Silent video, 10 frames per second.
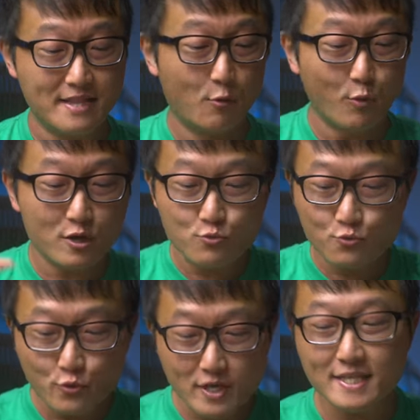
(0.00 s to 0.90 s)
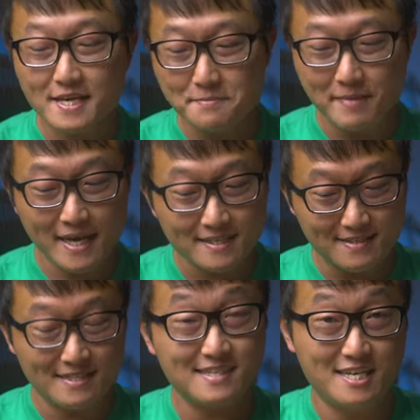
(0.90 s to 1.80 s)
Now, what really make
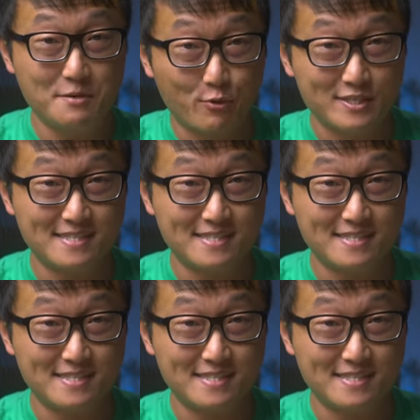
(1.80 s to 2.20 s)
these keyboards